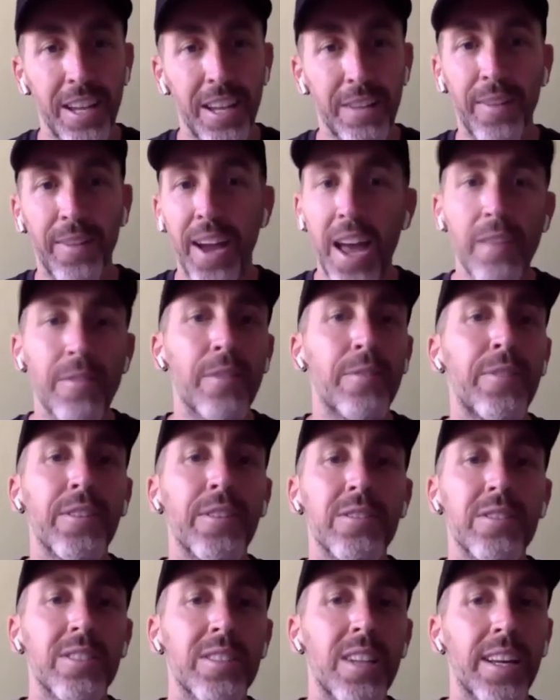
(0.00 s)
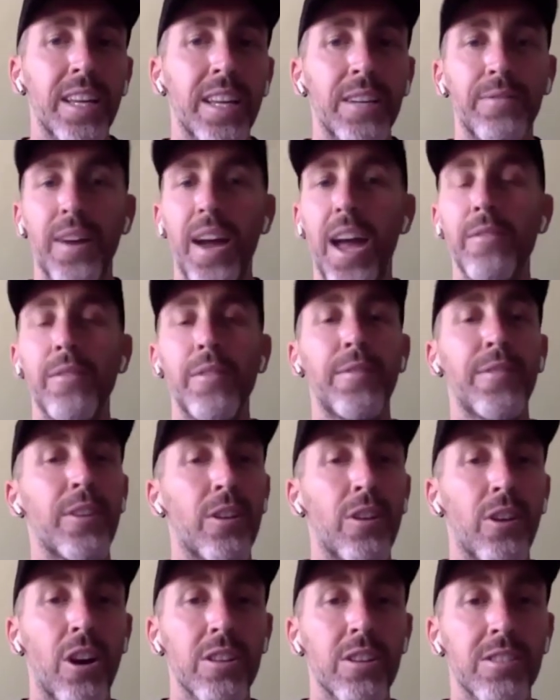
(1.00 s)
If I ever feel stuck, if I ever
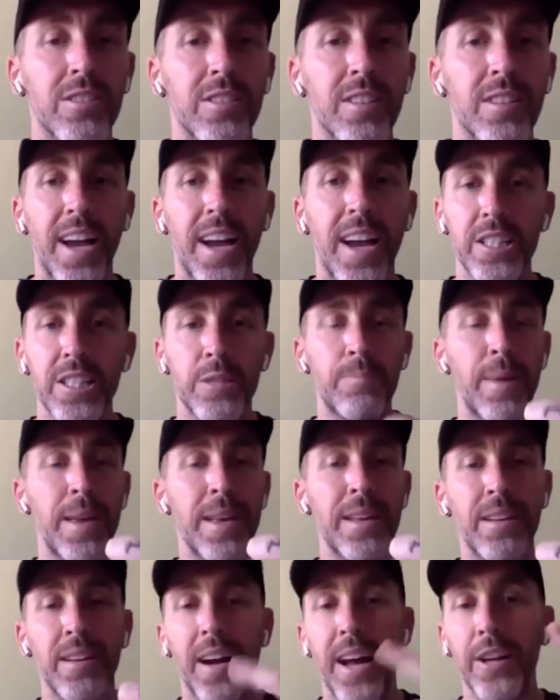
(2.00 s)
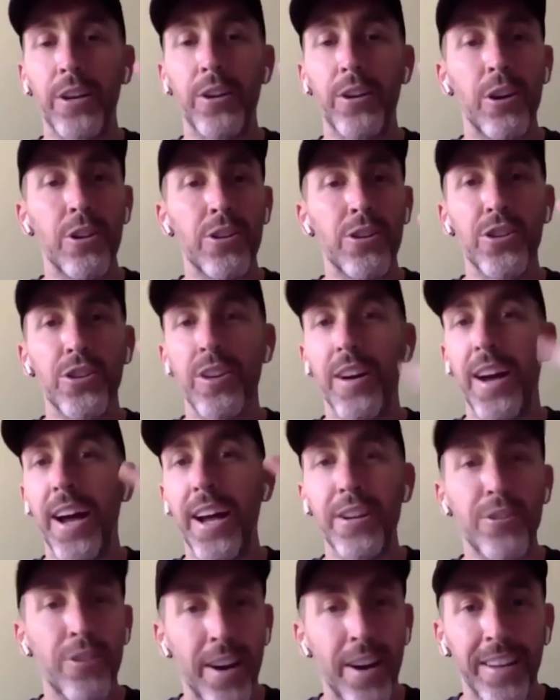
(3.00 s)
feel lost, I speak, I coach,
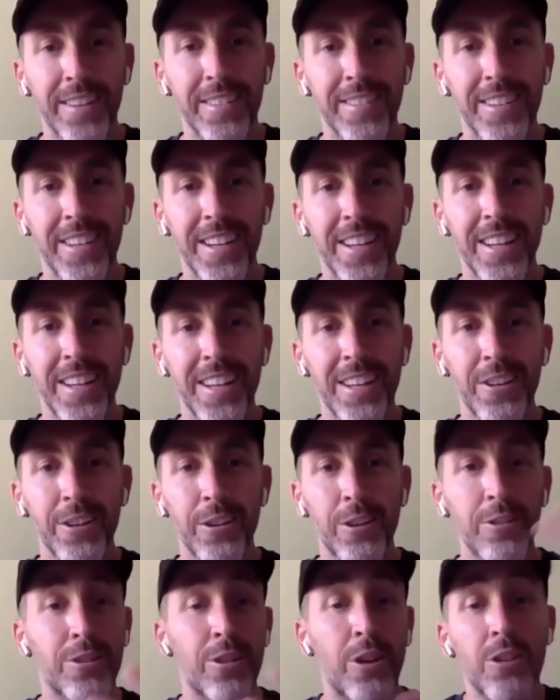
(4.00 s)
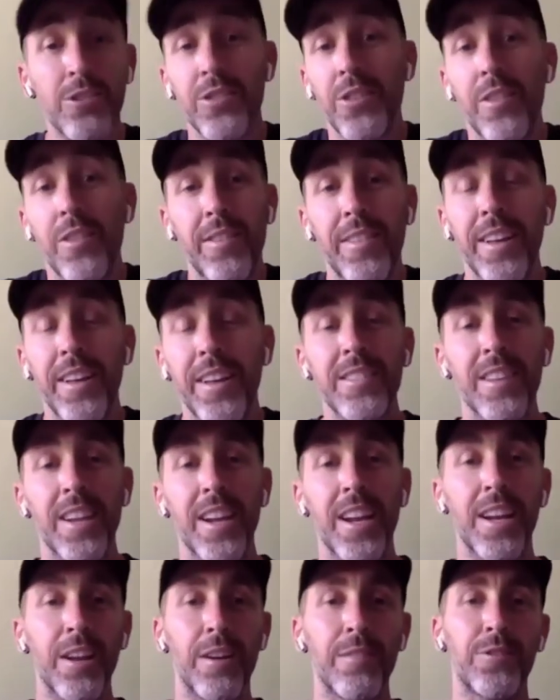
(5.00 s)
I train. Because those are the things that
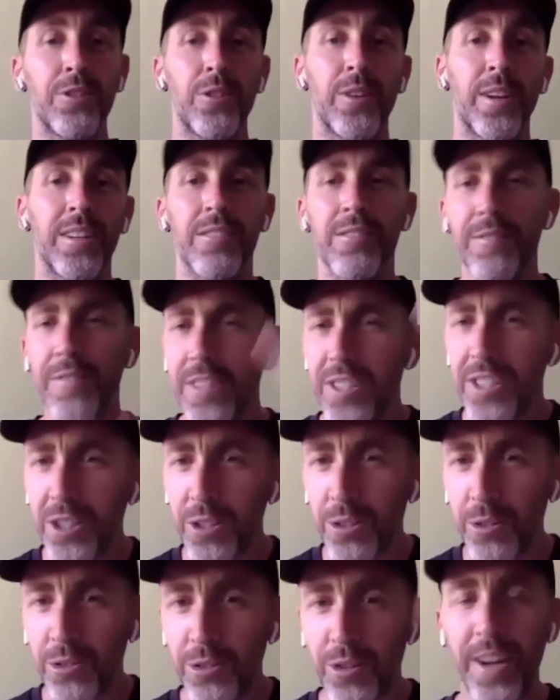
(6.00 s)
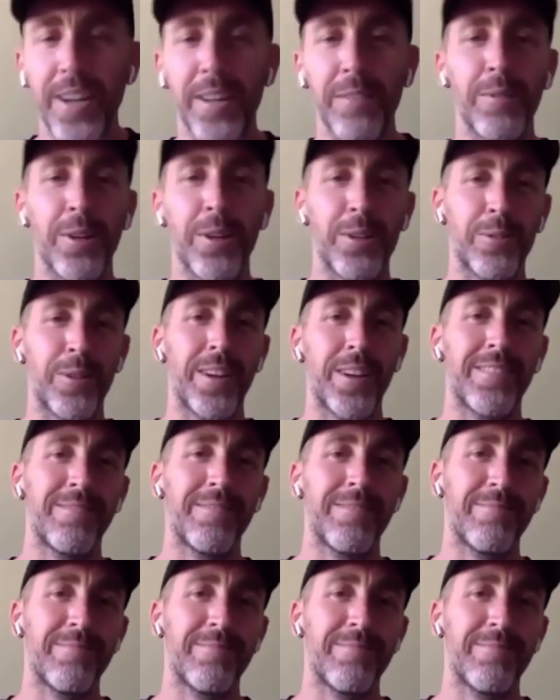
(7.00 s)
I love doing. Physical training, by the way.